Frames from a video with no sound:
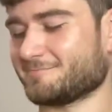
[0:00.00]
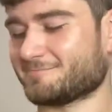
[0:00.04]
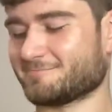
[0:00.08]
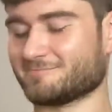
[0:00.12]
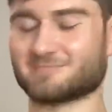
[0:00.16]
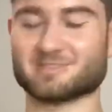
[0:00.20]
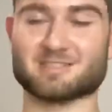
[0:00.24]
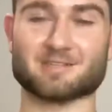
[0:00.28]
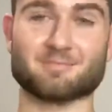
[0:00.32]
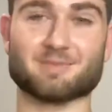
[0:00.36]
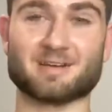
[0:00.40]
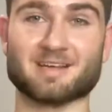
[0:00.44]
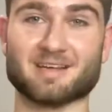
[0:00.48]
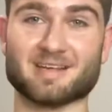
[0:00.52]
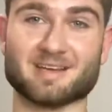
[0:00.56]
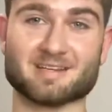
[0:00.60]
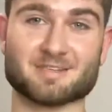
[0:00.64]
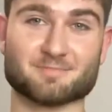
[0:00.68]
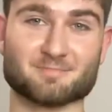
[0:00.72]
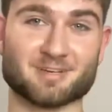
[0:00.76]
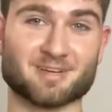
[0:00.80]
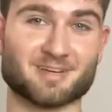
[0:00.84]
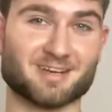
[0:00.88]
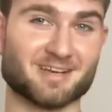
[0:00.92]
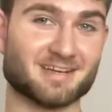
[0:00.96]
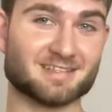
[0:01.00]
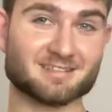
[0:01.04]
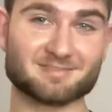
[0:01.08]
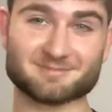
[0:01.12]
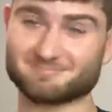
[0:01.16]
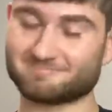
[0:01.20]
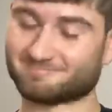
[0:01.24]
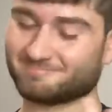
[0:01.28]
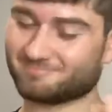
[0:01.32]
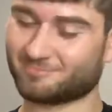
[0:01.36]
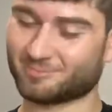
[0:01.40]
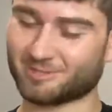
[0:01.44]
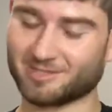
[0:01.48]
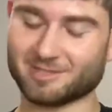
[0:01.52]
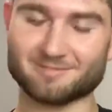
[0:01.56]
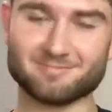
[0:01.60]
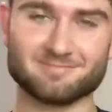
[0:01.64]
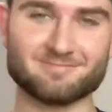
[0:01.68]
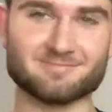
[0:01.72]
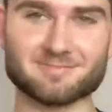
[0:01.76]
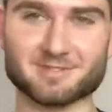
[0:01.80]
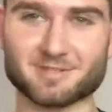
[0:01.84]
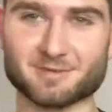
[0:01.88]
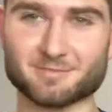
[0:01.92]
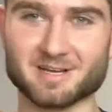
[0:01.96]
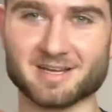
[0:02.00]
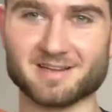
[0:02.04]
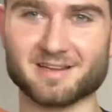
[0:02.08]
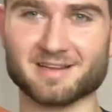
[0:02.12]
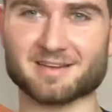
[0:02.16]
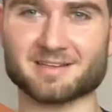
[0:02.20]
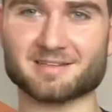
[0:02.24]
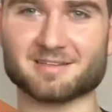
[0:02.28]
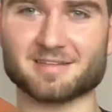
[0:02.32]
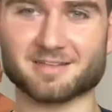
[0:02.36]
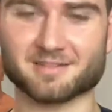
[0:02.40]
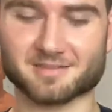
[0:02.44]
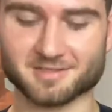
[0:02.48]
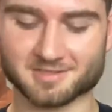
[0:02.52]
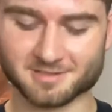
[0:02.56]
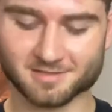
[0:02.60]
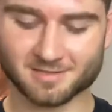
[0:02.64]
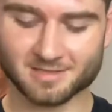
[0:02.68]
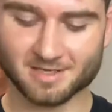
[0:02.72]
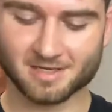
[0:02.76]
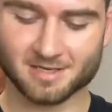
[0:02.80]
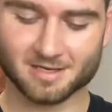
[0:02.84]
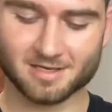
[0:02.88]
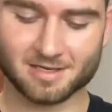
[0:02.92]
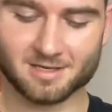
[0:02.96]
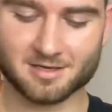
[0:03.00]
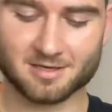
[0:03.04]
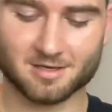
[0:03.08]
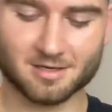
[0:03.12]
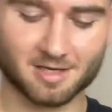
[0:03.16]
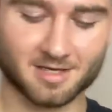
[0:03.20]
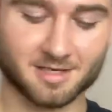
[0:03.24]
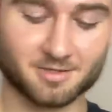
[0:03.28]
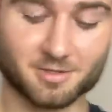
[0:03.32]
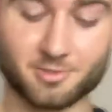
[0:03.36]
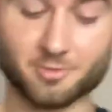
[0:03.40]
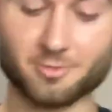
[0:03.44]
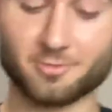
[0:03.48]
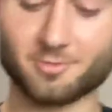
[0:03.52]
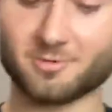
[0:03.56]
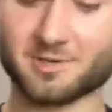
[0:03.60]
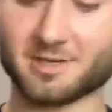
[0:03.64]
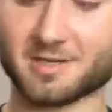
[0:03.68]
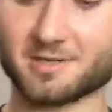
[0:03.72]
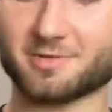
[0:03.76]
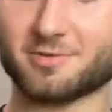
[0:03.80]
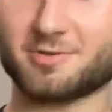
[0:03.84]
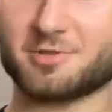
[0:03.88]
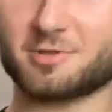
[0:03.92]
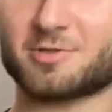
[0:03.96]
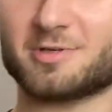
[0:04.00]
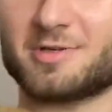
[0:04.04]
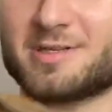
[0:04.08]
Somebody that has a big hand, well, you might like it like this. I do enjoy